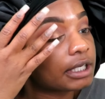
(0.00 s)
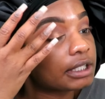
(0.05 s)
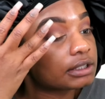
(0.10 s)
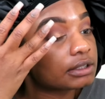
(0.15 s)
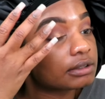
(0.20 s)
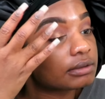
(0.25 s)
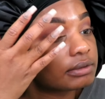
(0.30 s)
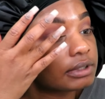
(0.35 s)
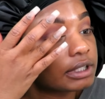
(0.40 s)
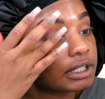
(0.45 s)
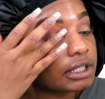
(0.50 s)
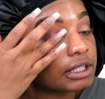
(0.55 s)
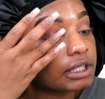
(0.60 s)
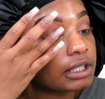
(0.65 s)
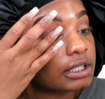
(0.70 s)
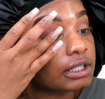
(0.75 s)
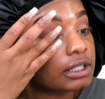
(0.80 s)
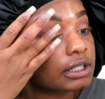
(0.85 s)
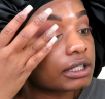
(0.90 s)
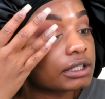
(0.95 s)
passed
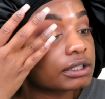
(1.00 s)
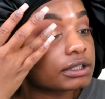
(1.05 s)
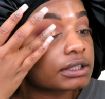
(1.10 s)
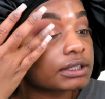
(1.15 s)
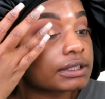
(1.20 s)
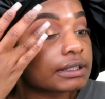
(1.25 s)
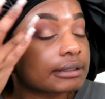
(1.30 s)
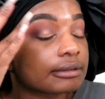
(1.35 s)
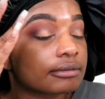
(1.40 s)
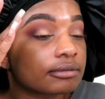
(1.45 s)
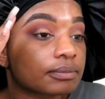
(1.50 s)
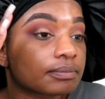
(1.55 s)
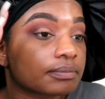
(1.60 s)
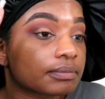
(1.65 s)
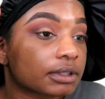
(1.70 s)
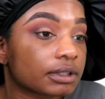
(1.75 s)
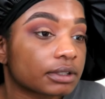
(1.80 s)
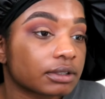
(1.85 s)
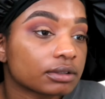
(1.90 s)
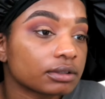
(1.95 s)
away, and then I just haven't
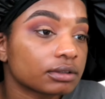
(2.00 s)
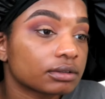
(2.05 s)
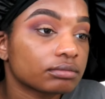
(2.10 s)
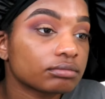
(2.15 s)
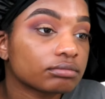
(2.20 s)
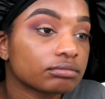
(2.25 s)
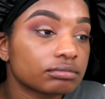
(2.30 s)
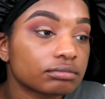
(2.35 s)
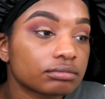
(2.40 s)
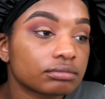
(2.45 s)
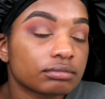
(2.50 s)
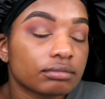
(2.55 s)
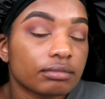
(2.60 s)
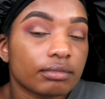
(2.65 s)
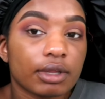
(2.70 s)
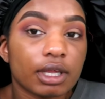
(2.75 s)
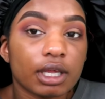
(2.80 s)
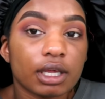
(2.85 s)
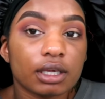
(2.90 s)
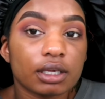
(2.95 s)
been
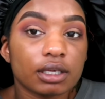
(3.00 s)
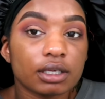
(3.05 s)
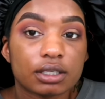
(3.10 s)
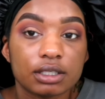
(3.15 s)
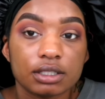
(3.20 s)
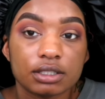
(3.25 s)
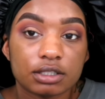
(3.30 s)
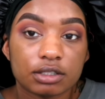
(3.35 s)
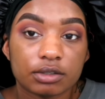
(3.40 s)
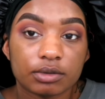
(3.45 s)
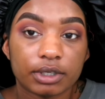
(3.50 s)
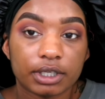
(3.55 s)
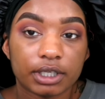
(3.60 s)
into